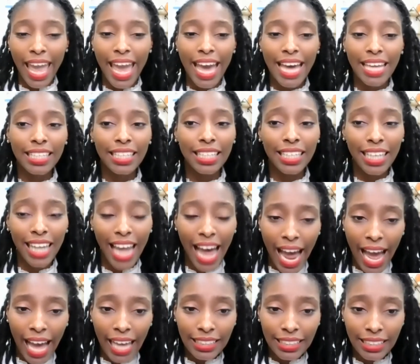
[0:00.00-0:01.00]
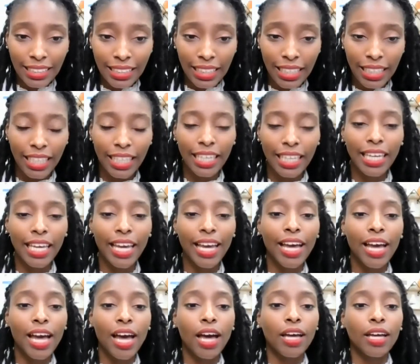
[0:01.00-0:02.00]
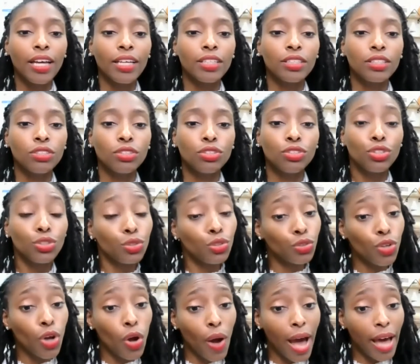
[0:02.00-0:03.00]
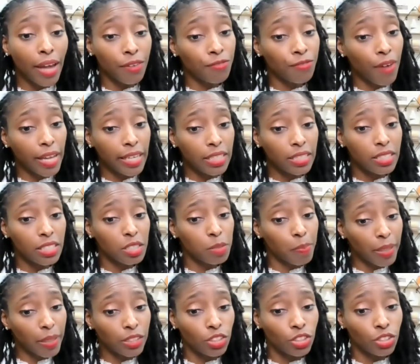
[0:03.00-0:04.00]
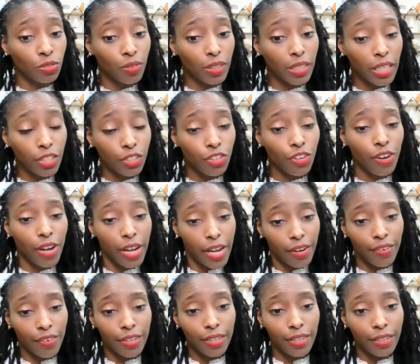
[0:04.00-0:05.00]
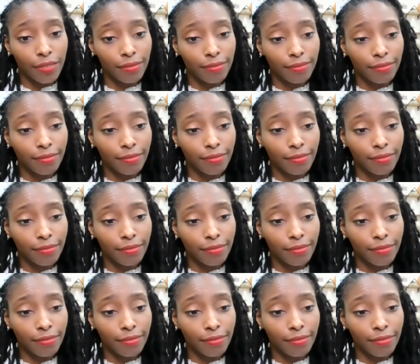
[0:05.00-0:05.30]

And lastly, do you know how to find a dispensary in your area?